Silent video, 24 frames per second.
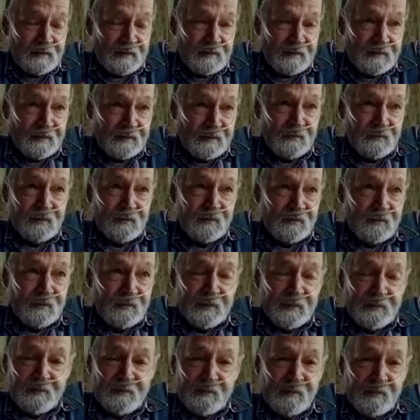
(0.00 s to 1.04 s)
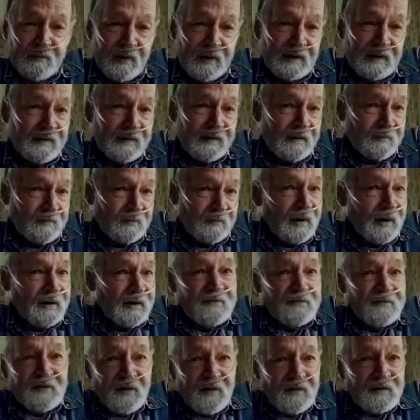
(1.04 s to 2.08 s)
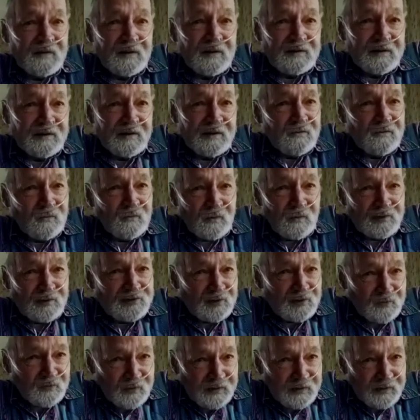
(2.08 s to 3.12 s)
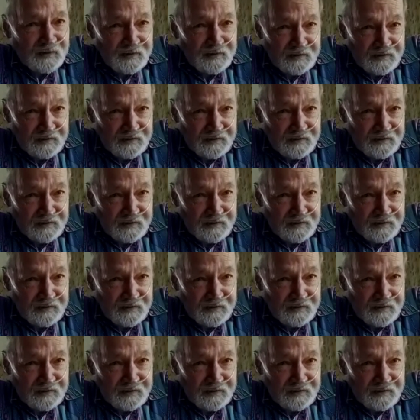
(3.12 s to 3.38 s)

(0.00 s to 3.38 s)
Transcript: we might have gone to town once a week